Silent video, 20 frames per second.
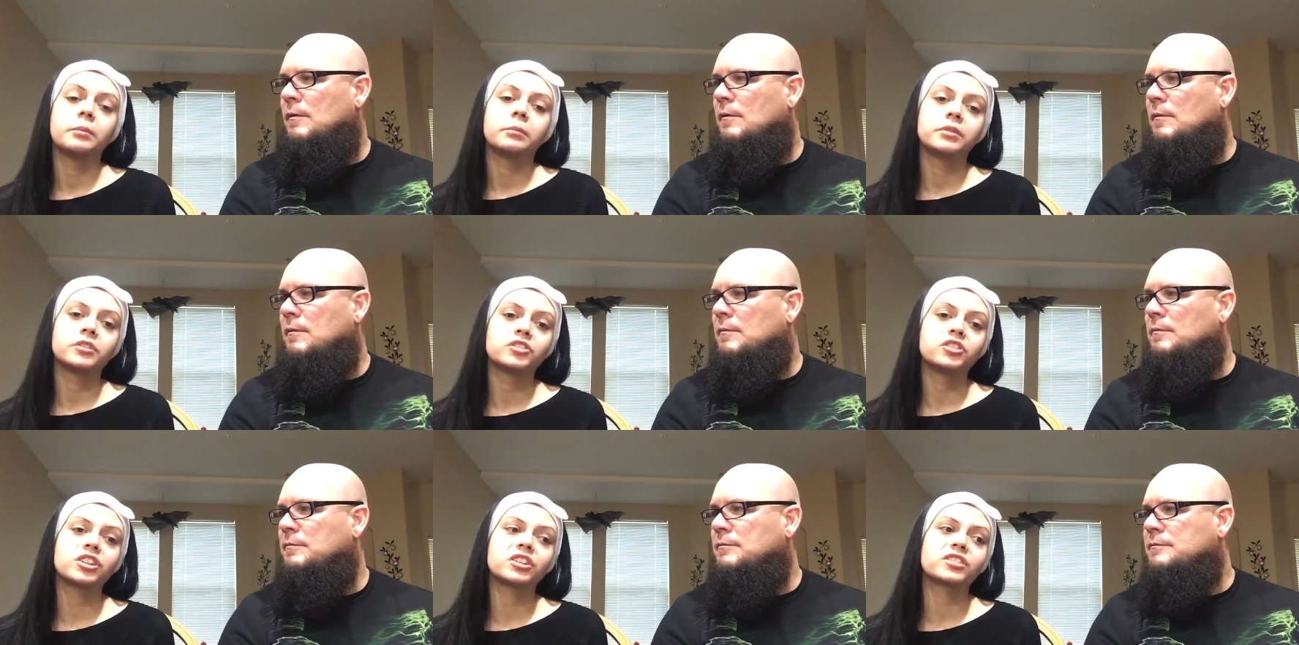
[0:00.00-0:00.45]

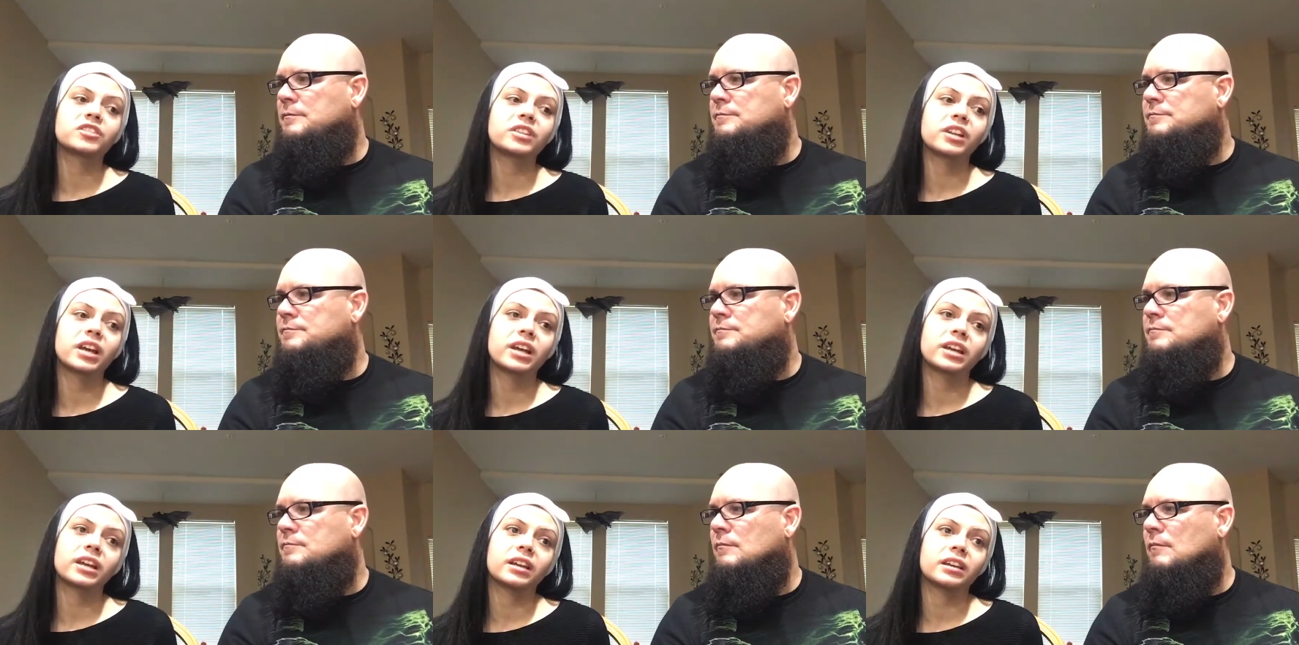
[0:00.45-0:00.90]
Speaker 1: but just
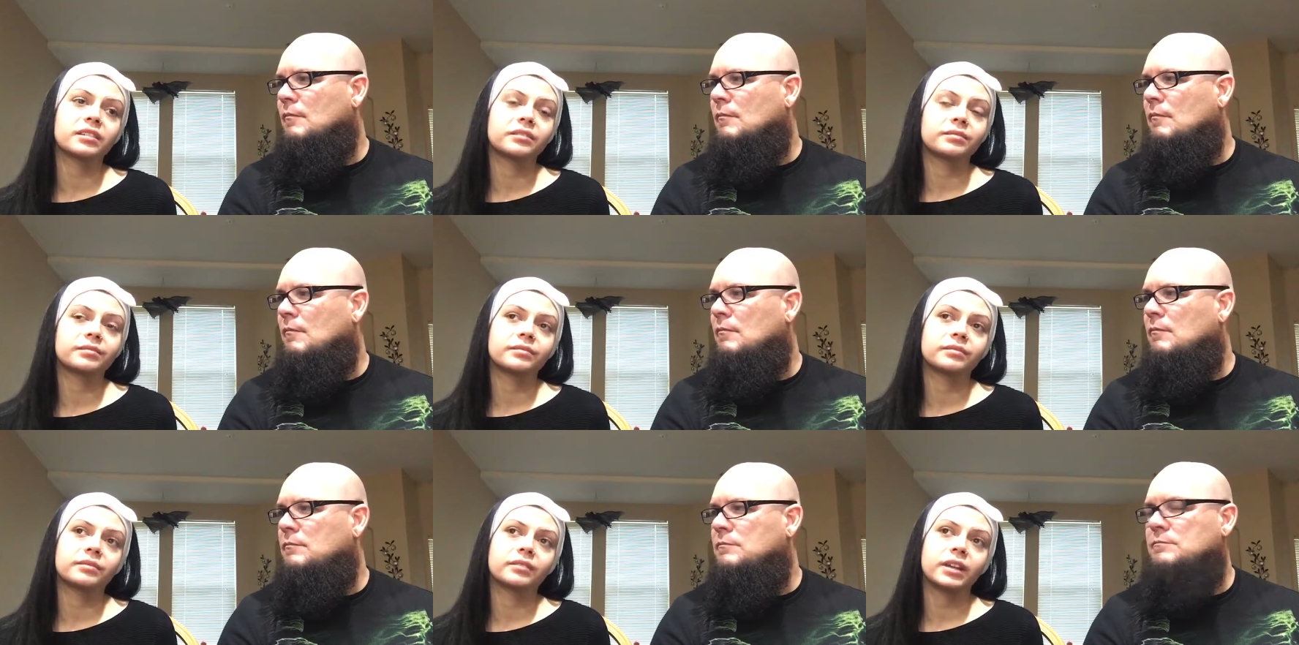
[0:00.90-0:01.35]
like
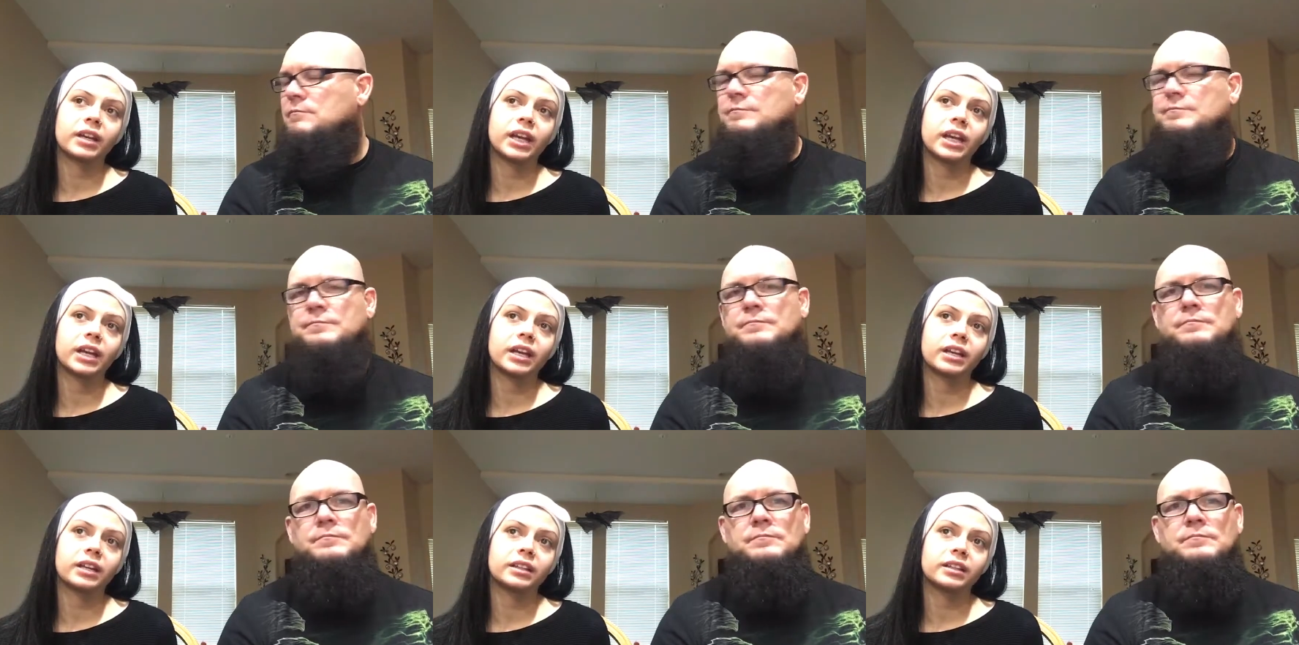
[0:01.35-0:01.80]

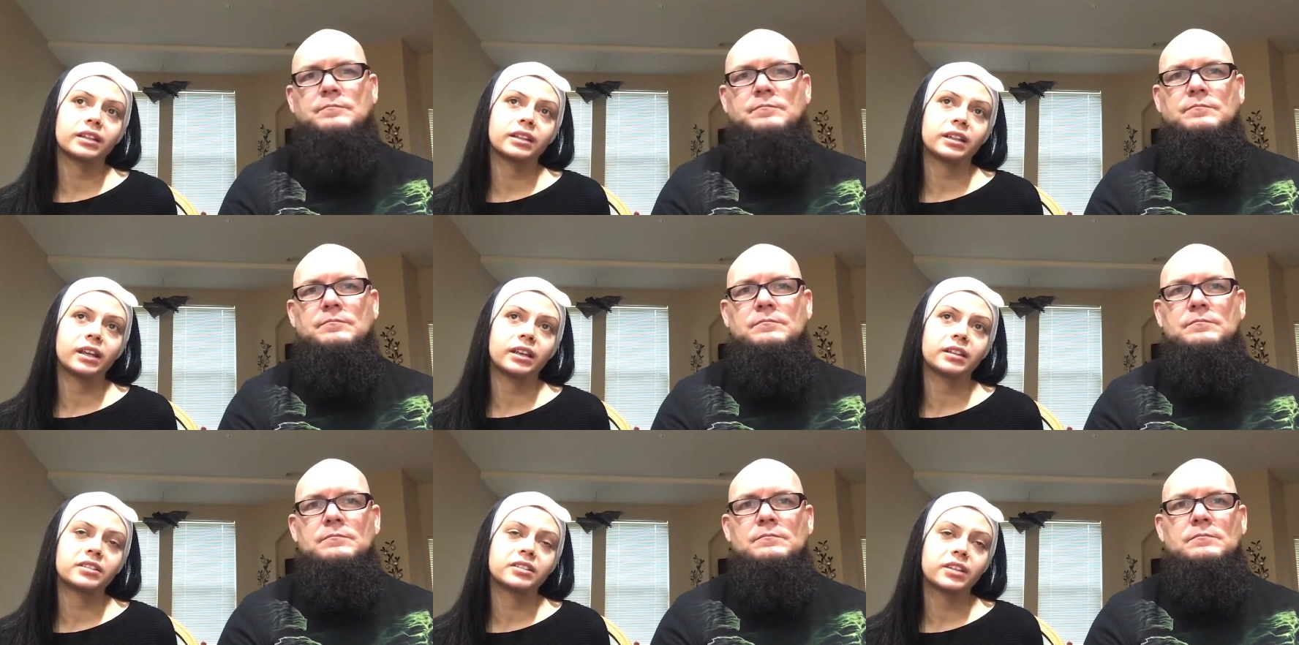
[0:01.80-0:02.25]

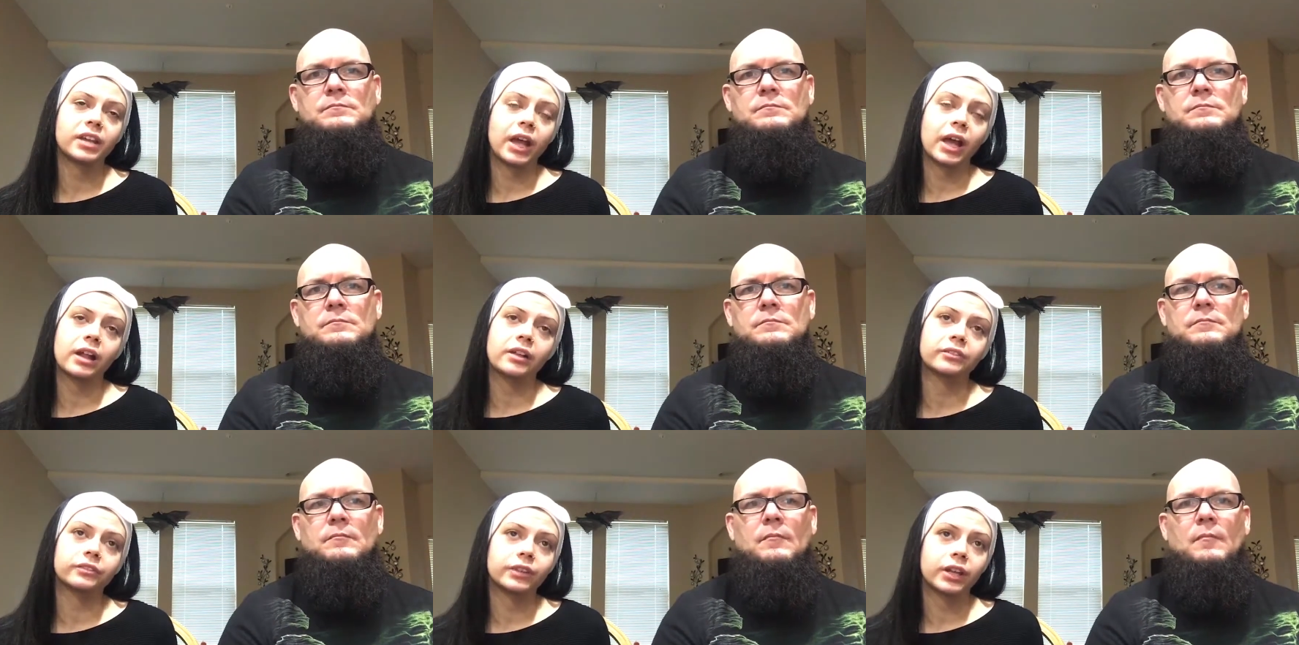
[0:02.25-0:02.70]
the
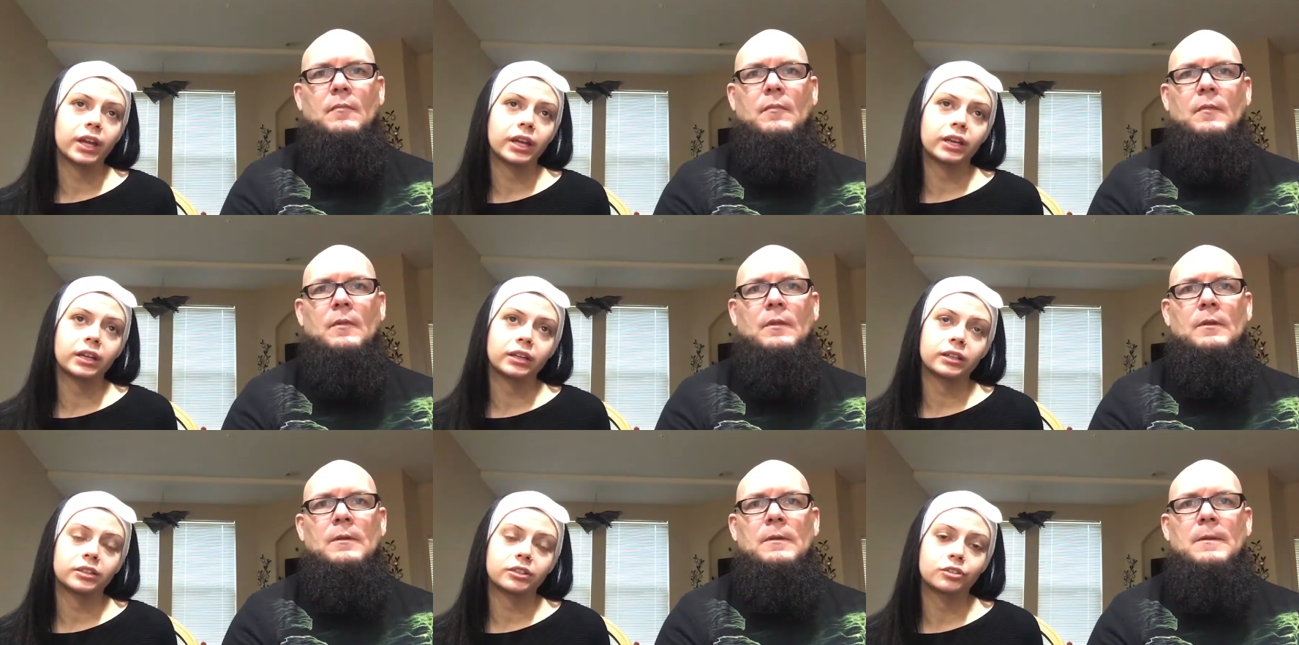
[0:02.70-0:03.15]
itself,
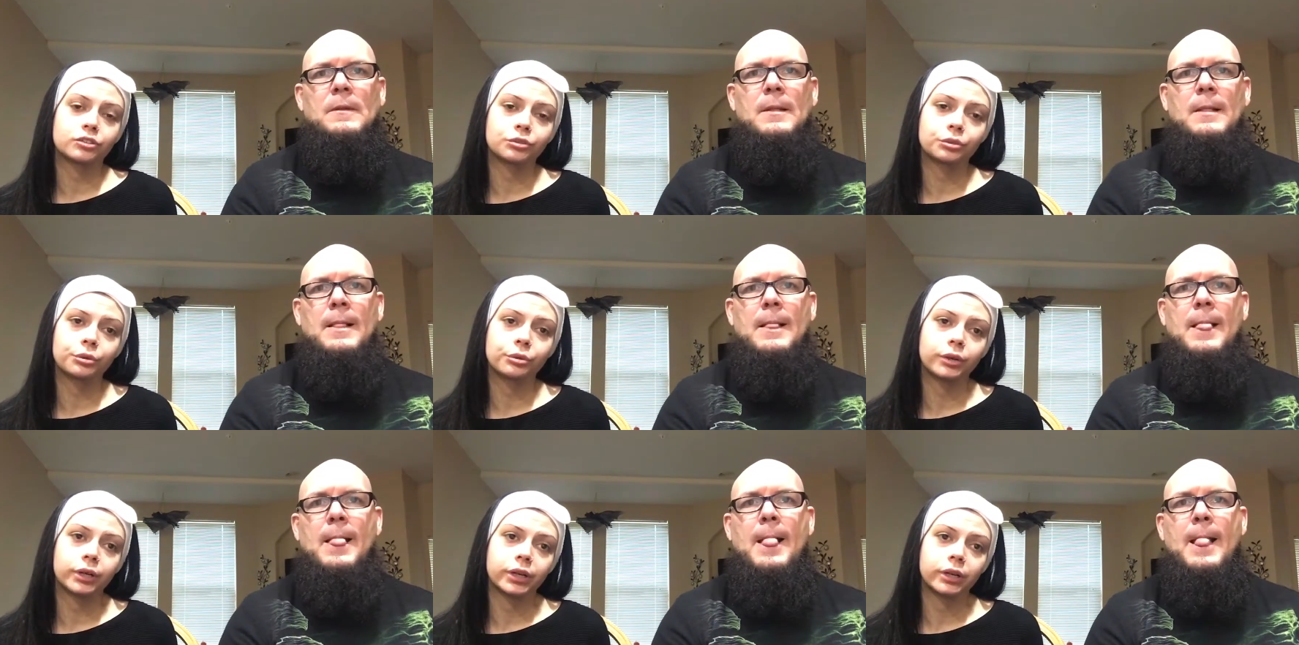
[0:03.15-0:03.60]
like the
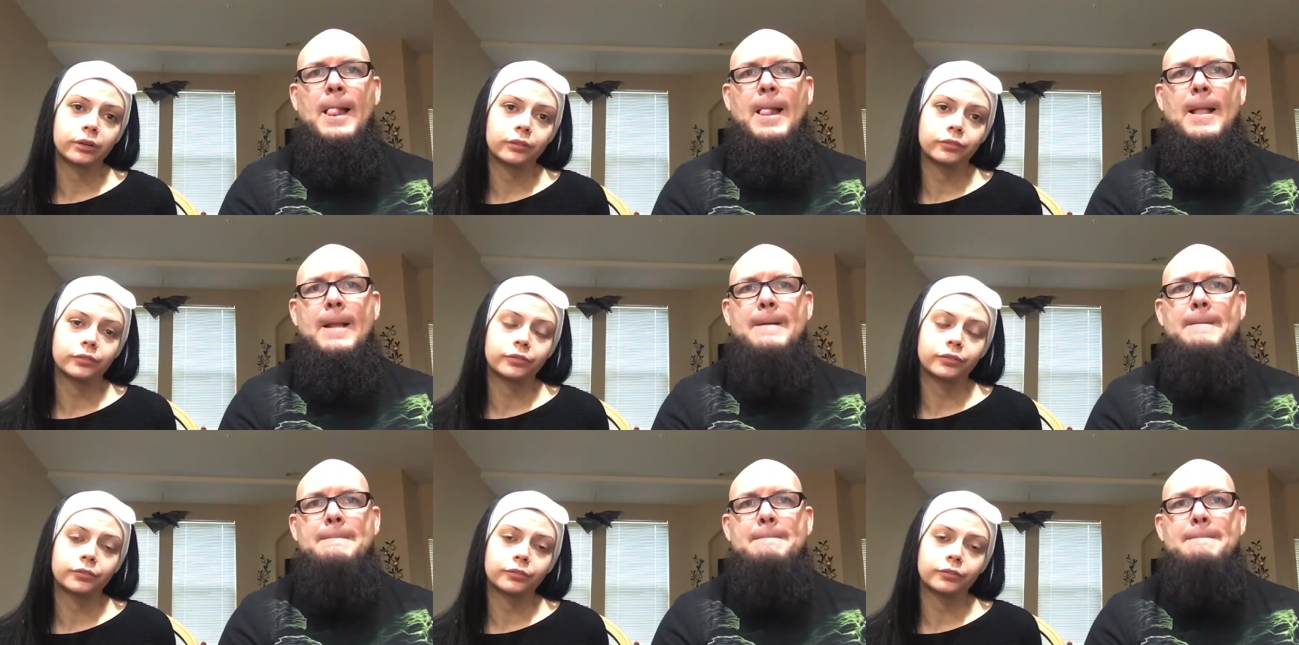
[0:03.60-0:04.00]
story of